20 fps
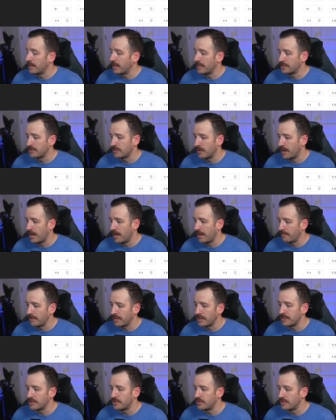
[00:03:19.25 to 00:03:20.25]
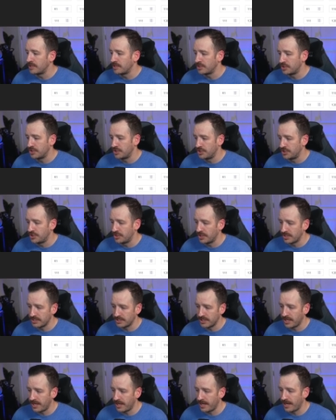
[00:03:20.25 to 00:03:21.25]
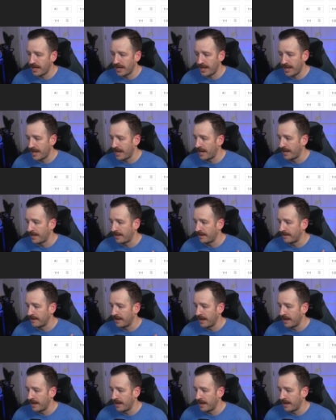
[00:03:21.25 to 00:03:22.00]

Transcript: And so I'm gonna do this just like I,